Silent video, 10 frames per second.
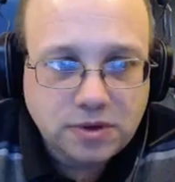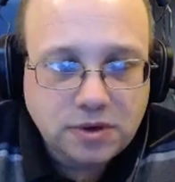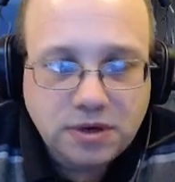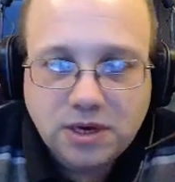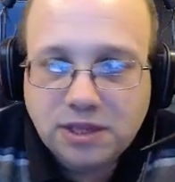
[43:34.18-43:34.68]

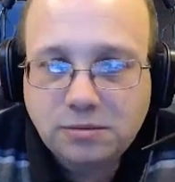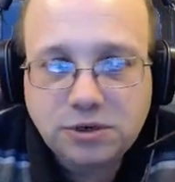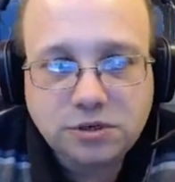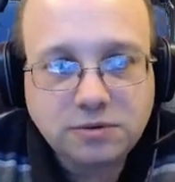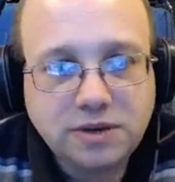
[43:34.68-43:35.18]
And then we'll
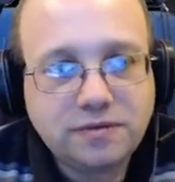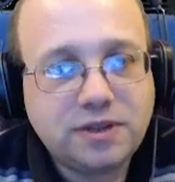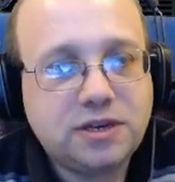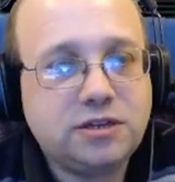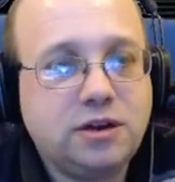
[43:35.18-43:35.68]
just wait for
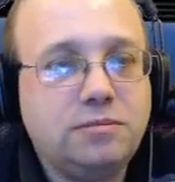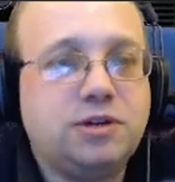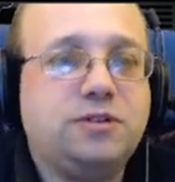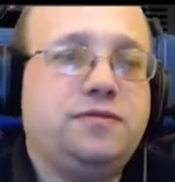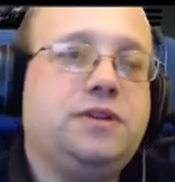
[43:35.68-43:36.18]
that timer
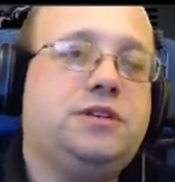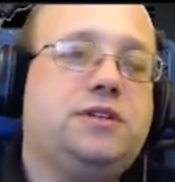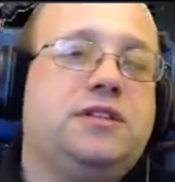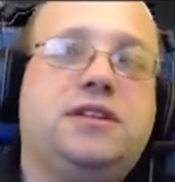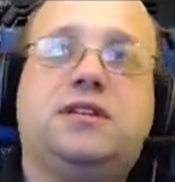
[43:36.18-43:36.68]
to finish, and
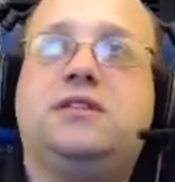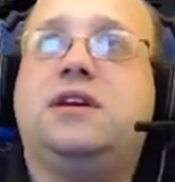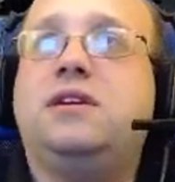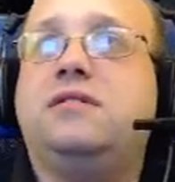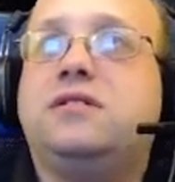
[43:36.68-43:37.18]
then that's the
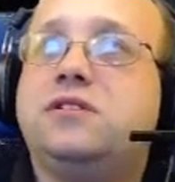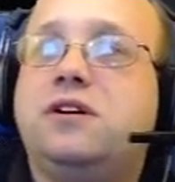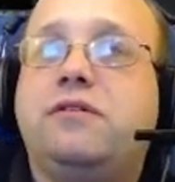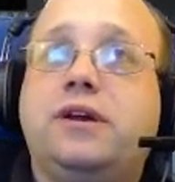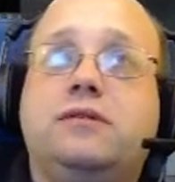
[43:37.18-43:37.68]
end of the
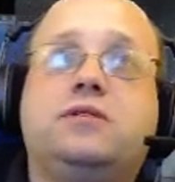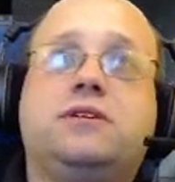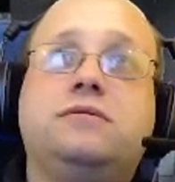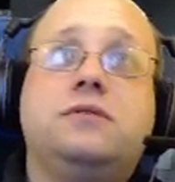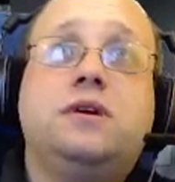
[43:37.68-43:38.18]
scenario.
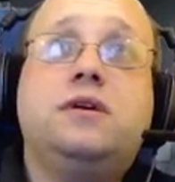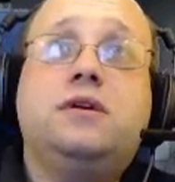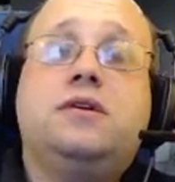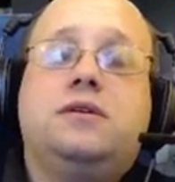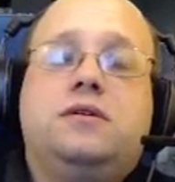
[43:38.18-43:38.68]
So
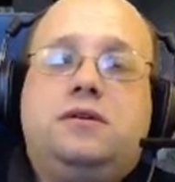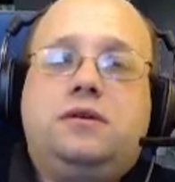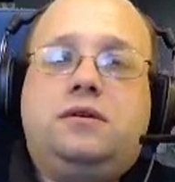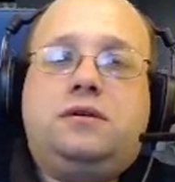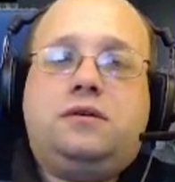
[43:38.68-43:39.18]

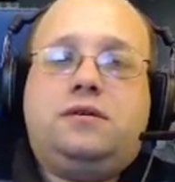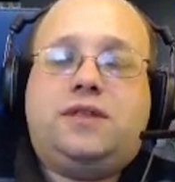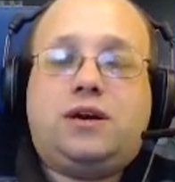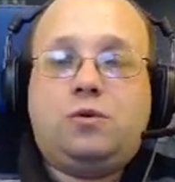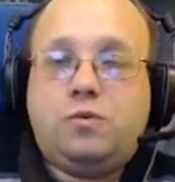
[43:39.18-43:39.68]

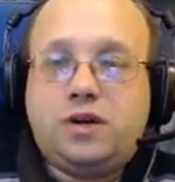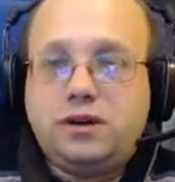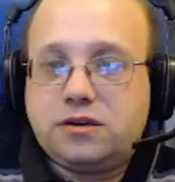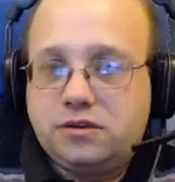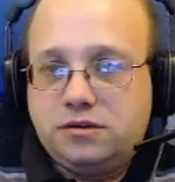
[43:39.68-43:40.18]
that all
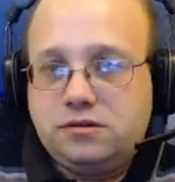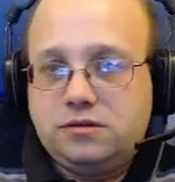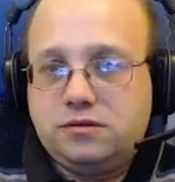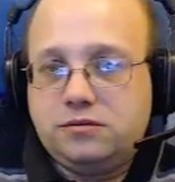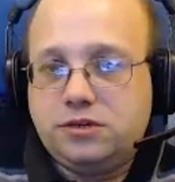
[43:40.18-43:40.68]
worked,
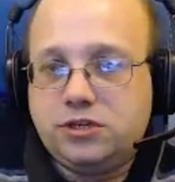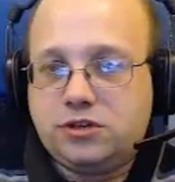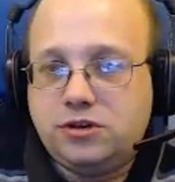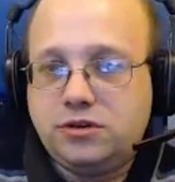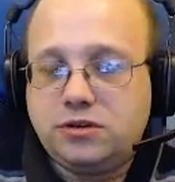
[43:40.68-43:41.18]
which is
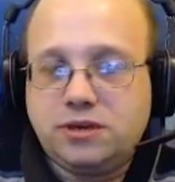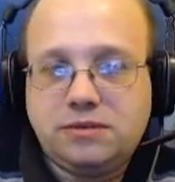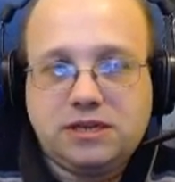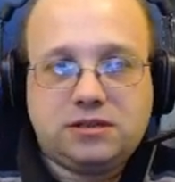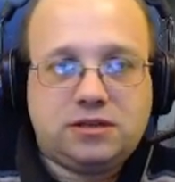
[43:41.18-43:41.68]
good. It
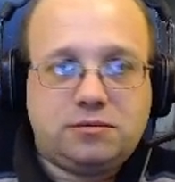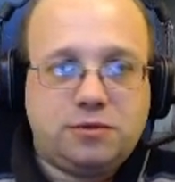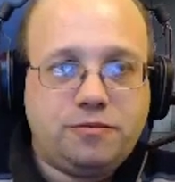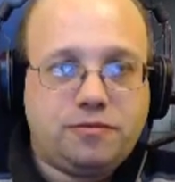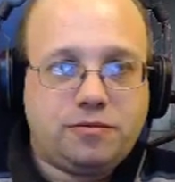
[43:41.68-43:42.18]
means that
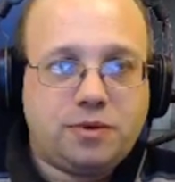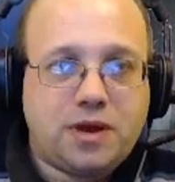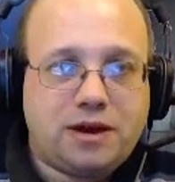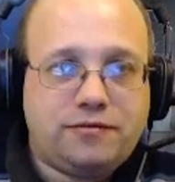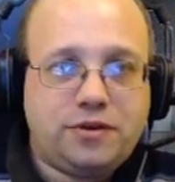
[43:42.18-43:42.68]

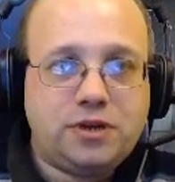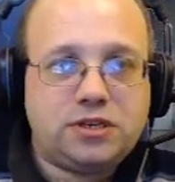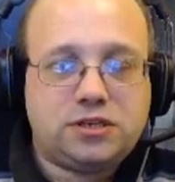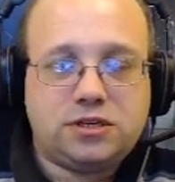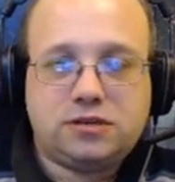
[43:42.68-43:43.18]
our
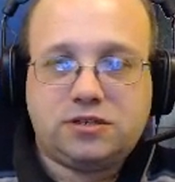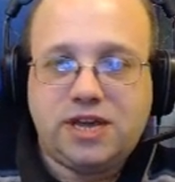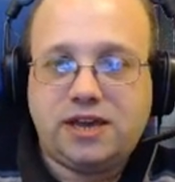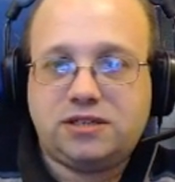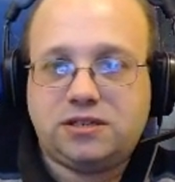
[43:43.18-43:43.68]
first
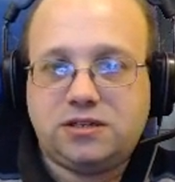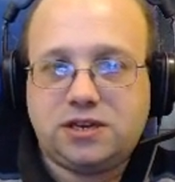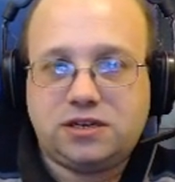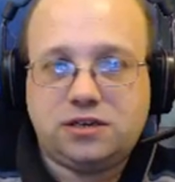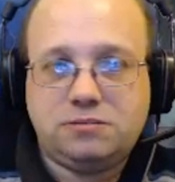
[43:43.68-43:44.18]
test has
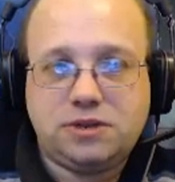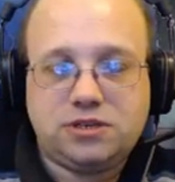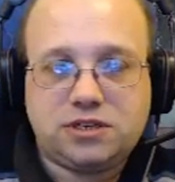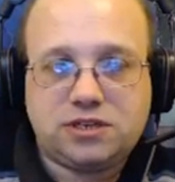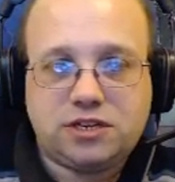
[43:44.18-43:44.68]
actually been
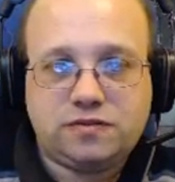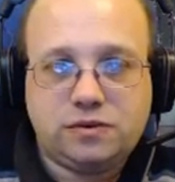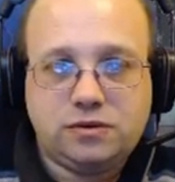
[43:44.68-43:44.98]
successful.